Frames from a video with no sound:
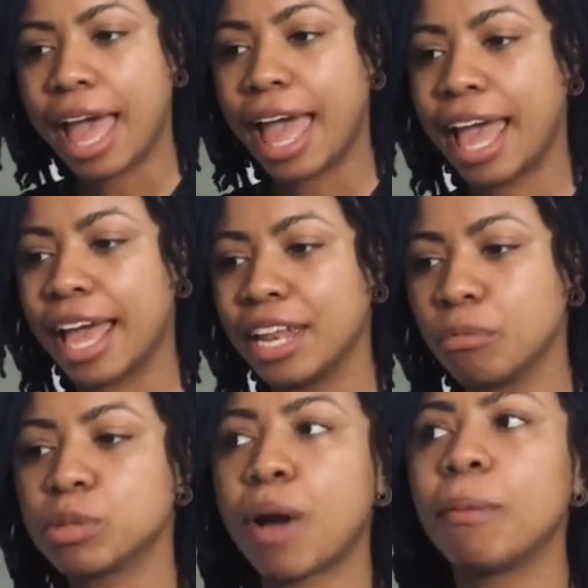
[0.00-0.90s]
And it
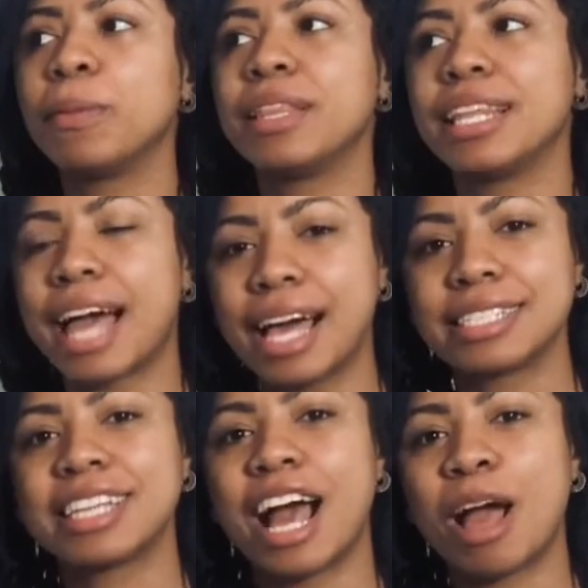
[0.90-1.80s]
was probably the
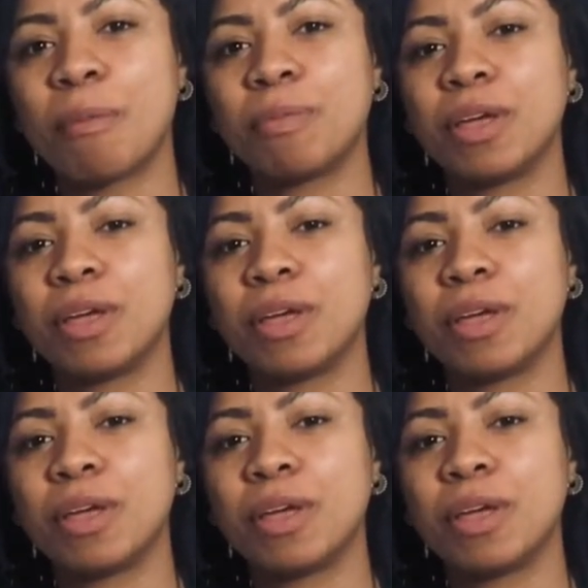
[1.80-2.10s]
last time